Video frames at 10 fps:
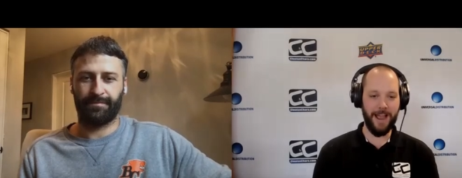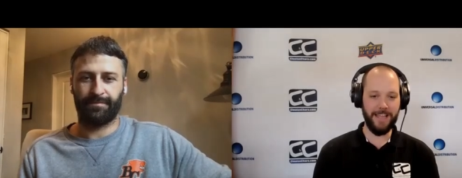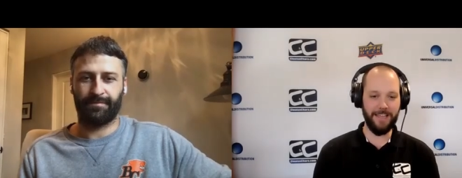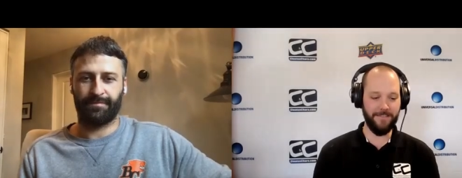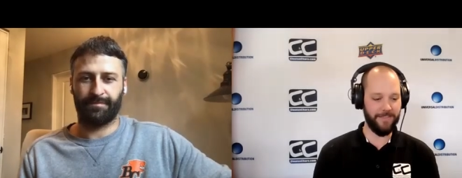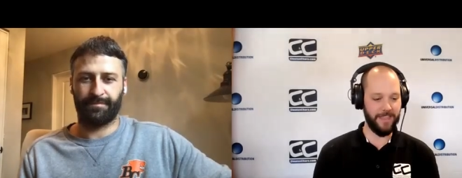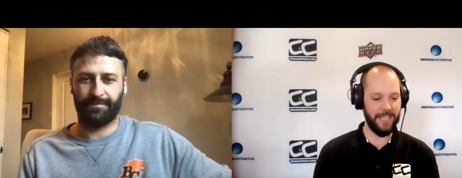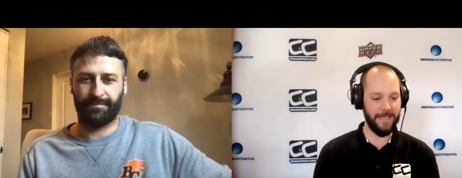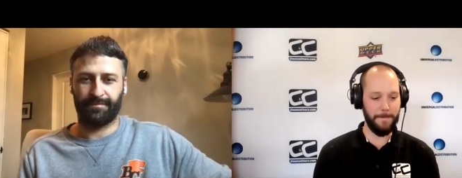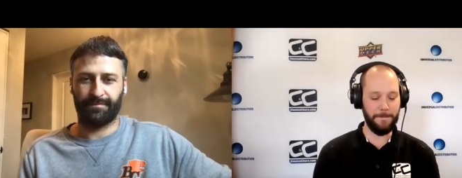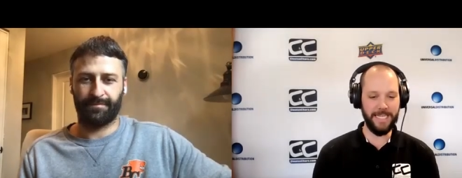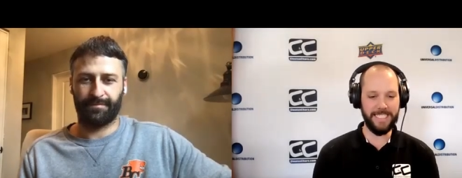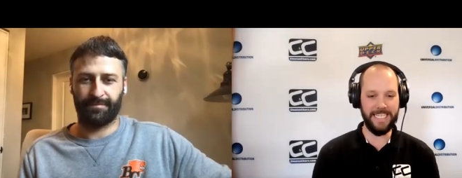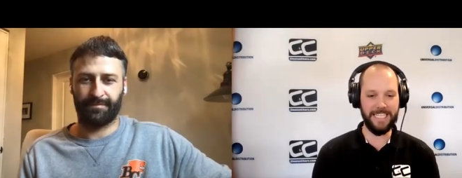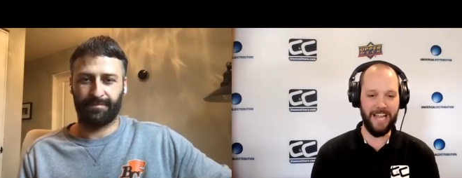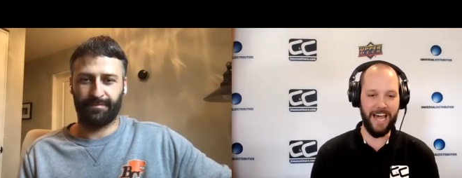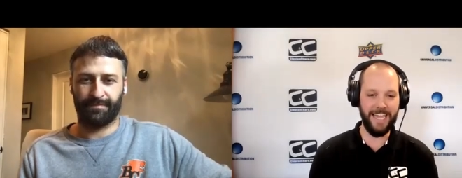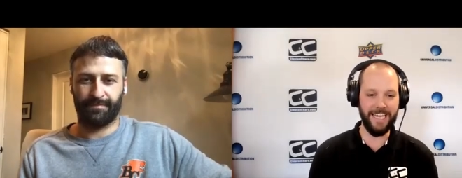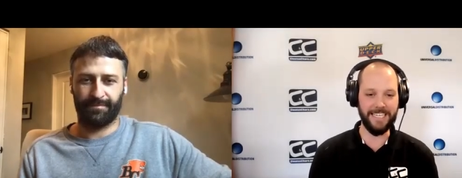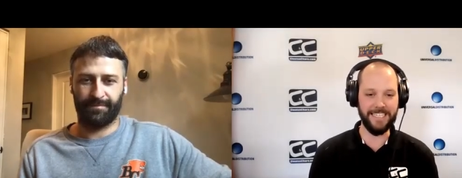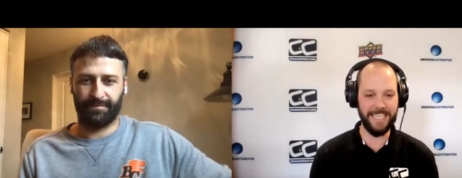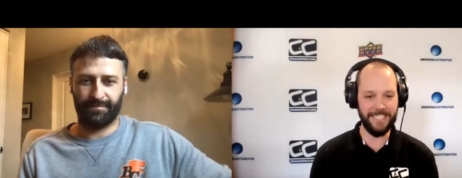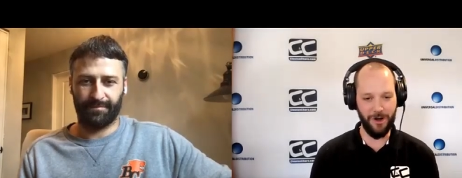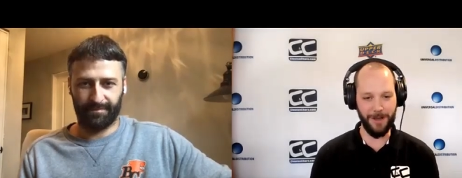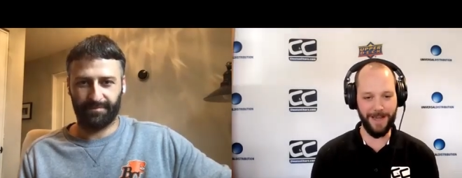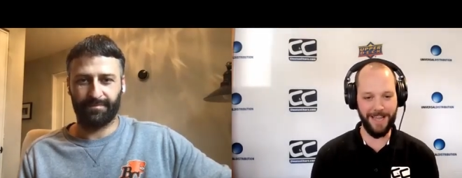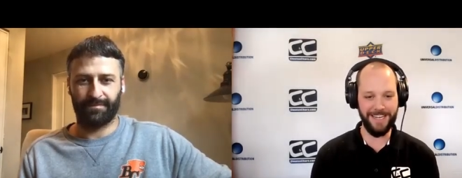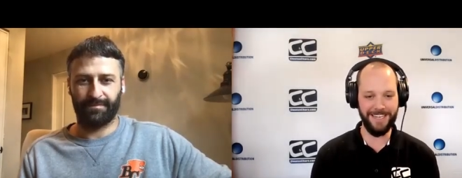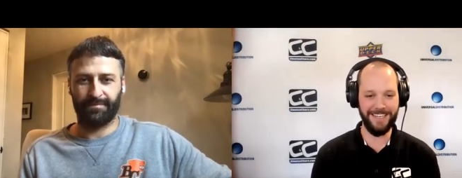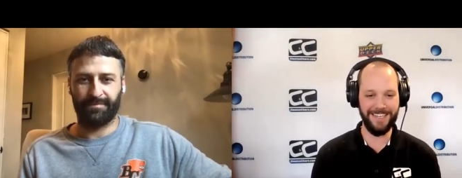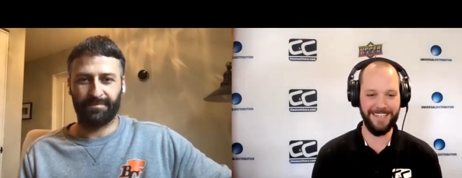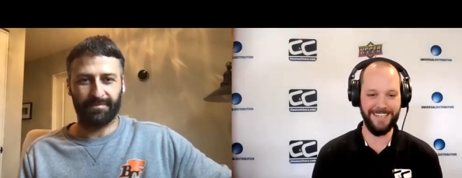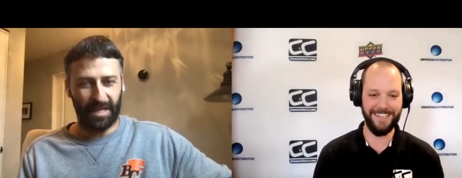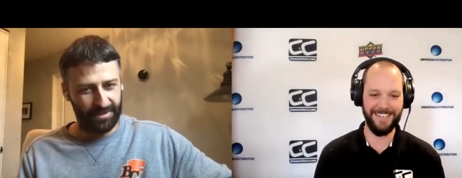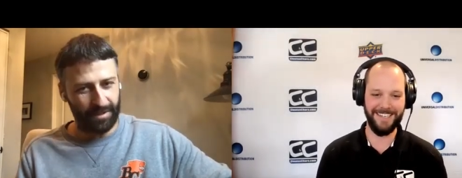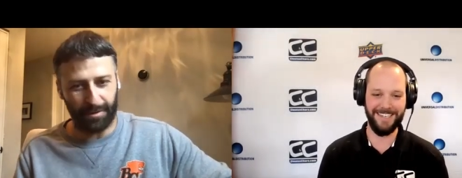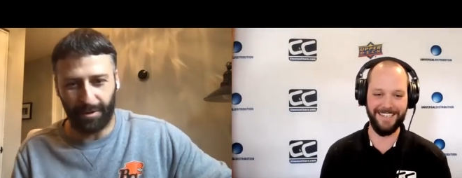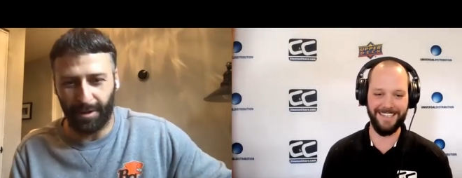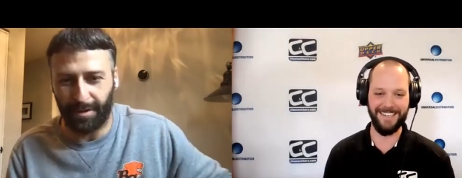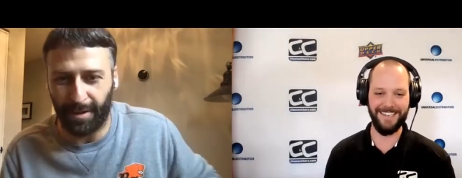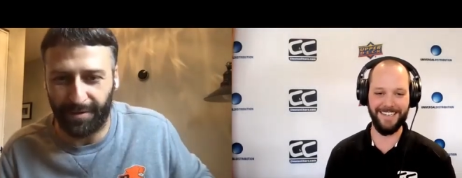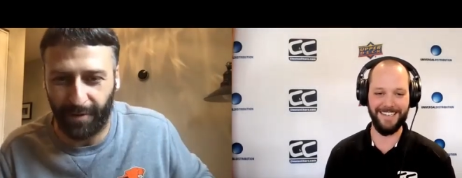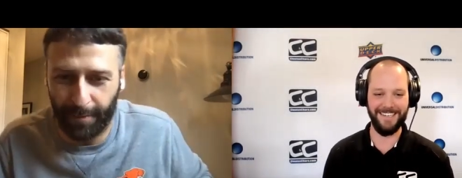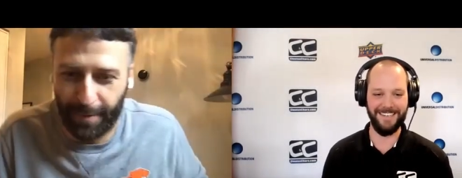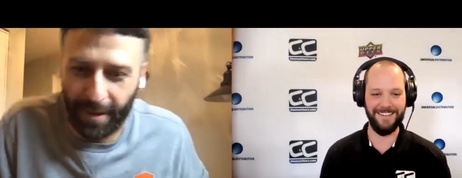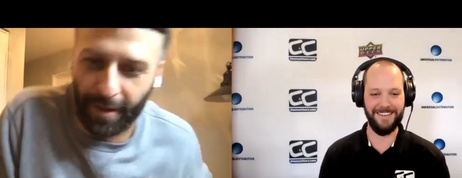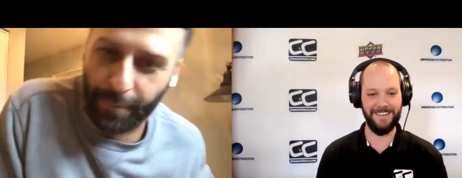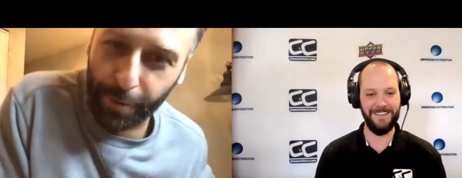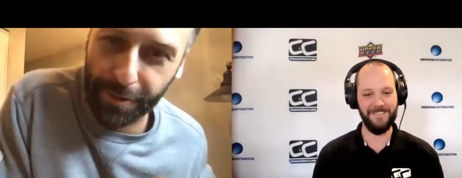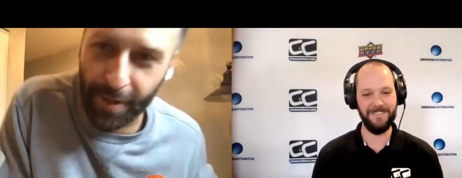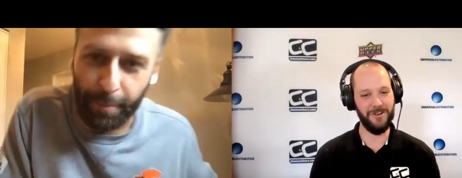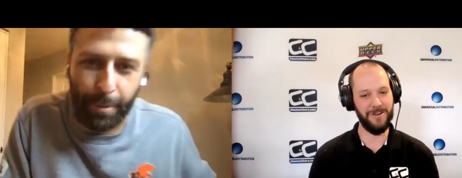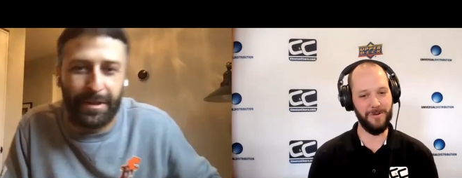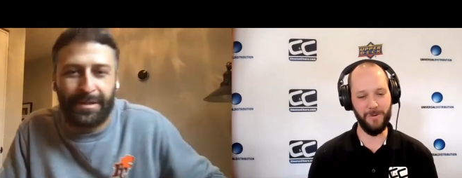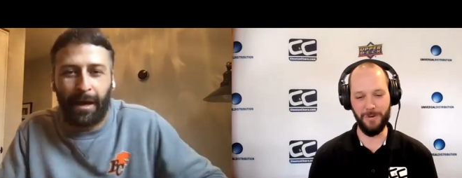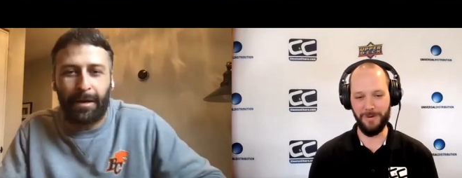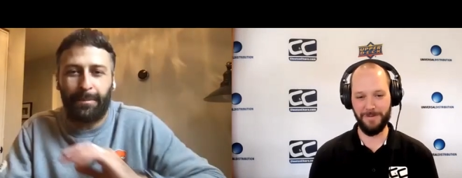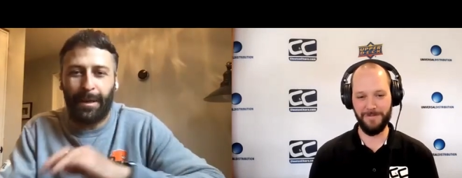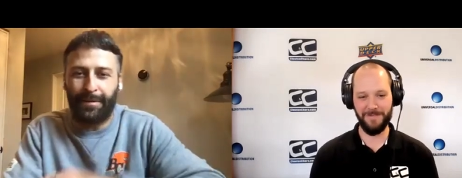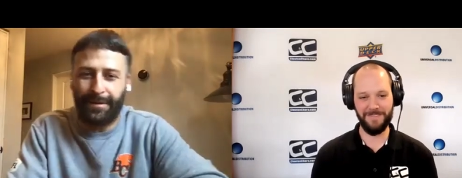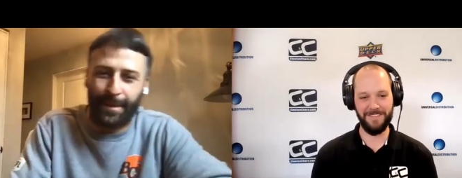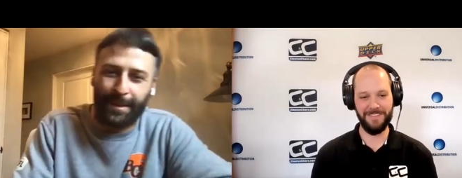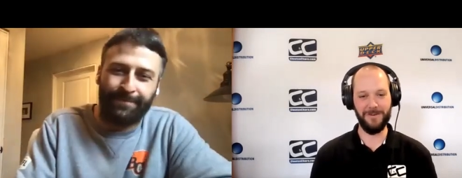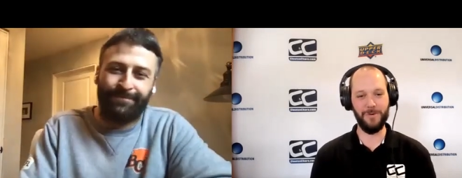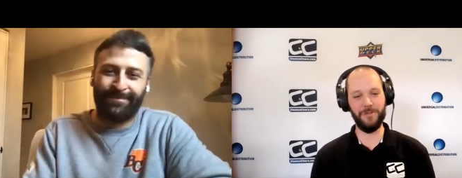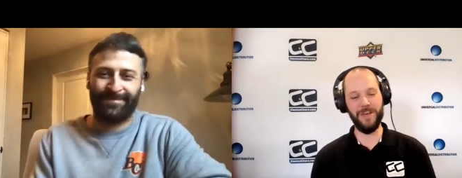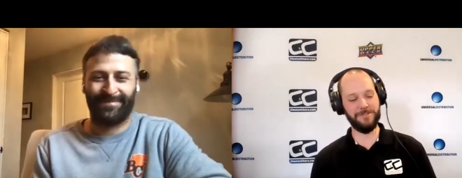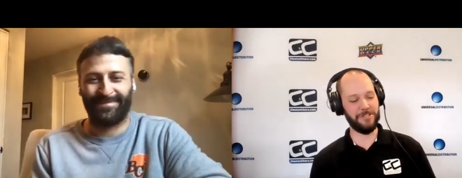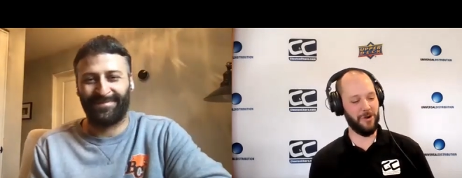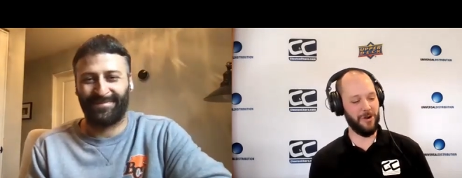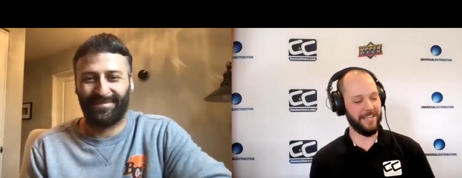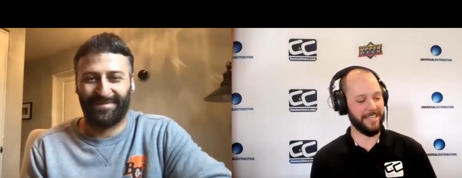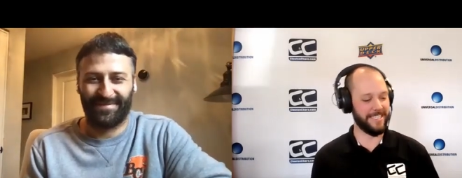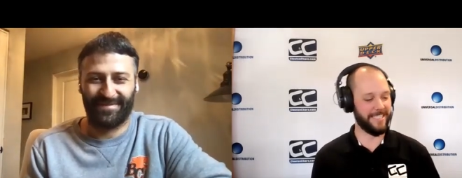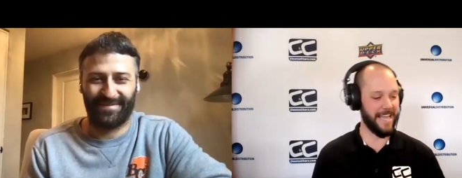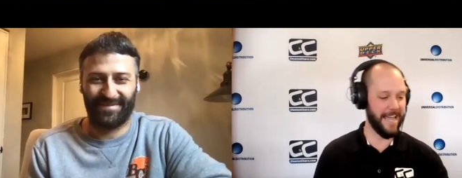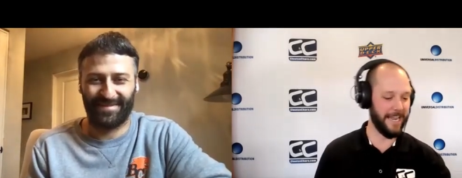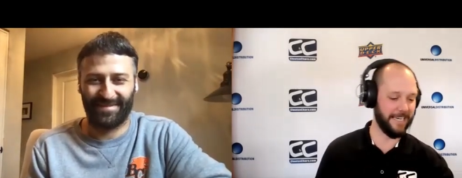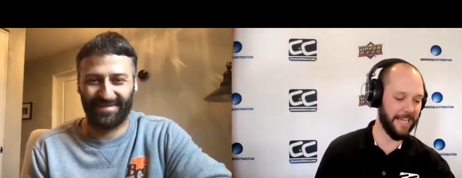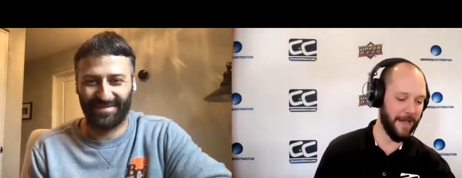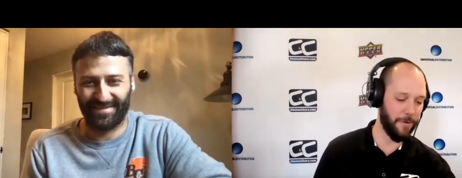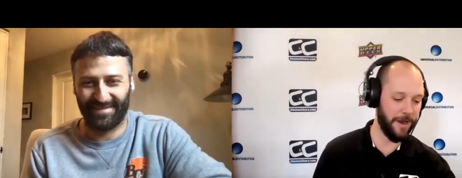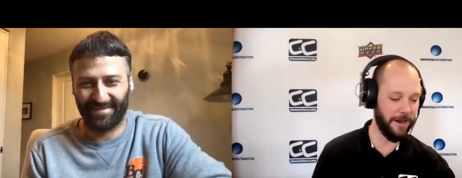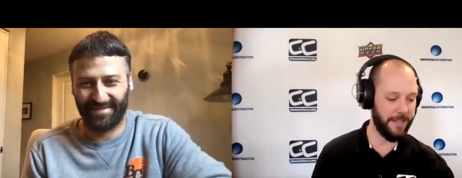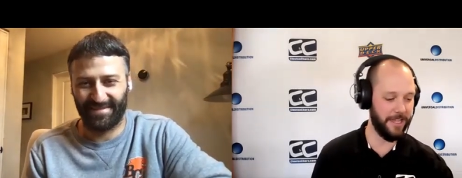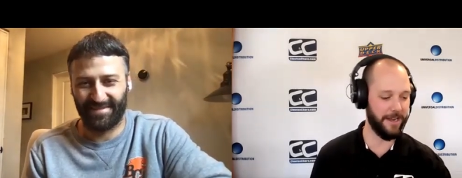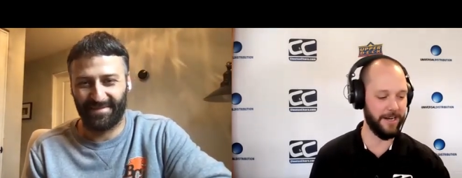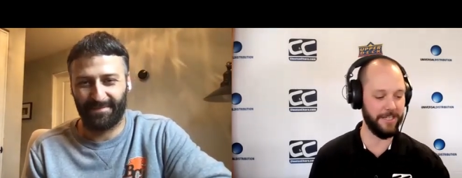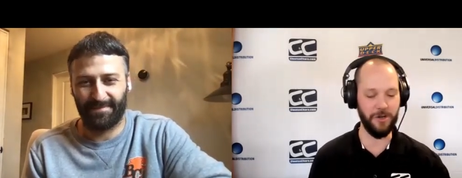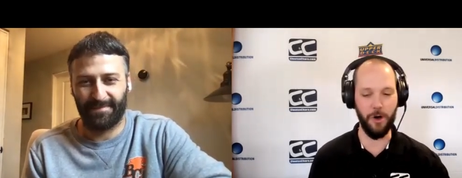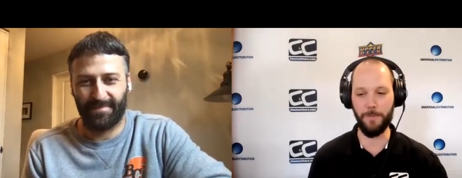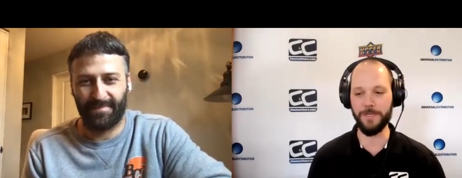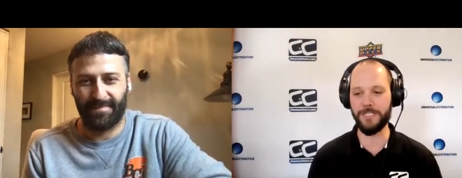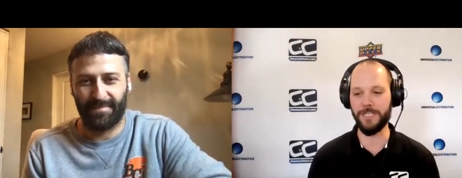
Speaker 1: Reilly of the BC Lions. How's it going, Mike?
Speaker 2: It's going good. Thanks for having me on. I appreciate it. I'm pretty excited about this, man.
Speaker 1: Well, thanks for joining us. And uh, we are here to open